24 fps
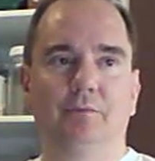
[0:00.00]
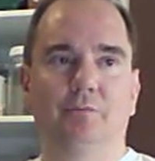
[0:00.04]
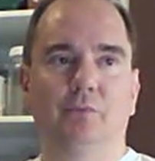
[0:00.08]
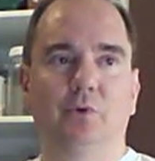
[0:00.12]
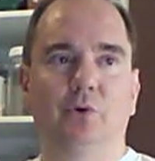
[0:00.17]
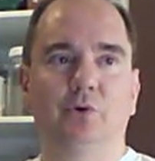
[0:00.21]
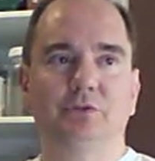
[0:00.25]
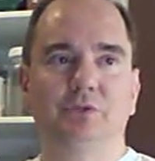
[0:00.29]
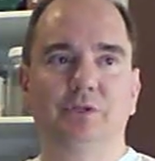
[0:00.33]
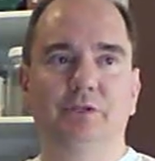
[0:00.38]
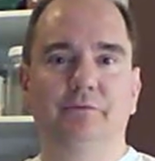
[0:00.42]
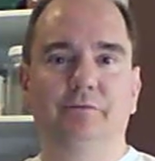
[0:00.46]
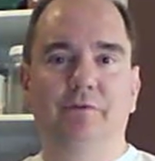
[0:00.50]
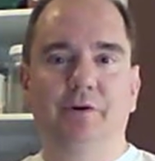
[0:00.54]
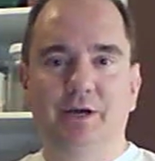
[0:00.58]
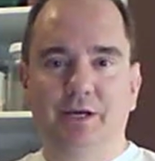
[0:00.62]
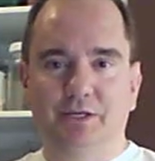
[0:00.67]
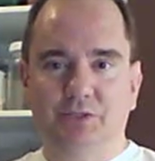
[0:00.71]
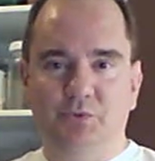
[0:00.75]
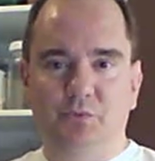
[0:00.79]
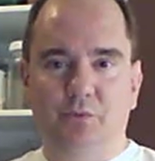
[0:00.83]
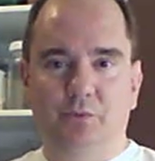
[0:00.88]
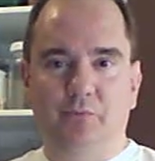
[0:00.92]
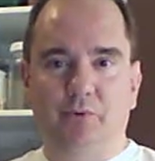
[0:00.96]
most of
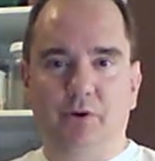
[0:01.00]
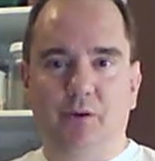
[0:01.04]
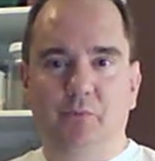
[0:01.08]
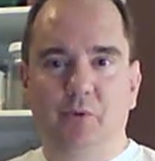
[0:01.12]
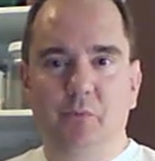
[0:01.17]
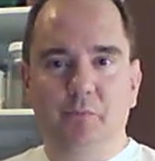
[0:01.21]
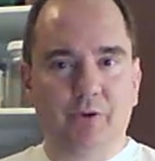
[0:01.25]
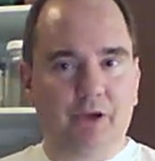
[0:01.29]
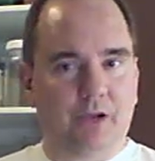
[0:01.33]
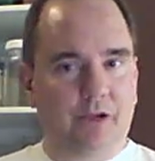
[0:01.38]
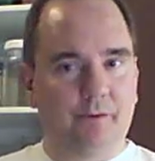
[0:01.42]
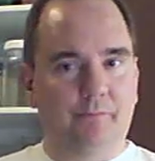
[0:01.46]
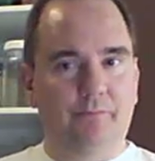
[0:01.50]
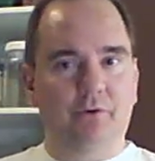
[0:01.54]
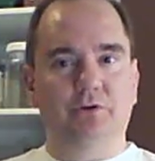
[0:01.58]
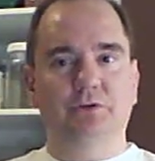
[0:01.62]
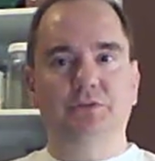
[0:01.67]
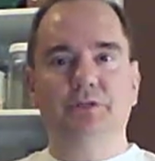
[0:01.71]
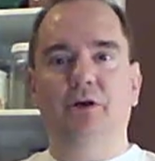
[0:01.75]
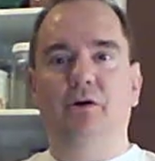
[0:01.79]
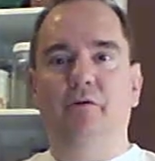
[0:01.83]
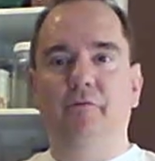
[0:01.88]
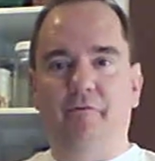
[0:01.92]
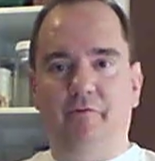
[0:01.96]
us would probably pick up our
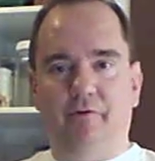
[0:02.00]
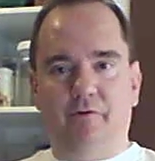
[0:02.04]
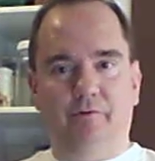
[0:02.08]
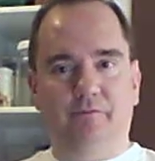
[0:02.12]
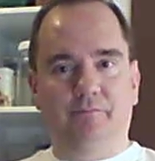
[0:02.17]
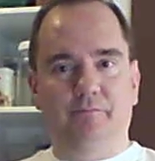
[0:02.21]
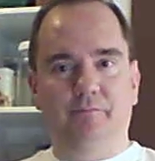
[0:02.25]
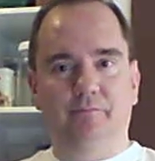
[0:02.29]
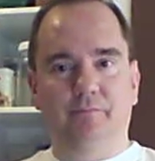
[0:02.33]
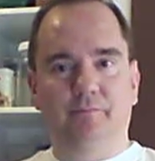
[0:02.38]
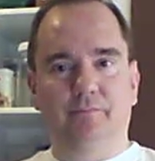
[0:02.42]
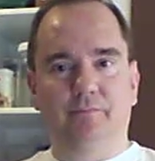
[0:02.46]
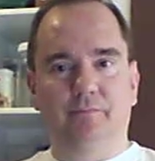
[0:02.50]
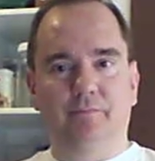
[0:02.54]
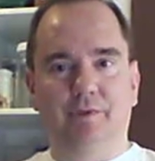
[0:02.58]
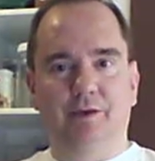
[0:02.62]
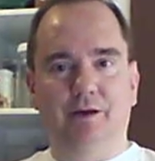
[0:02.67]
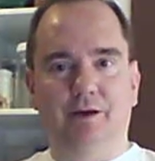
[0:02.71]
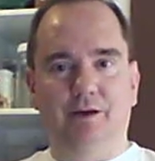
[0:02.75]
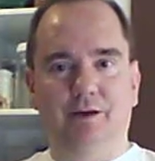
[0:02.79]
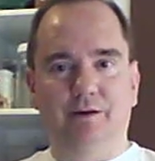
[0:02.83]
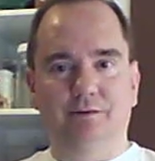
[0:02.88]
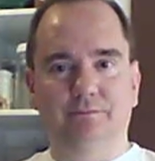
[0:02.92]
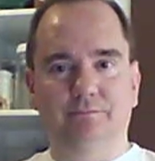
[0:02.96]
cell phone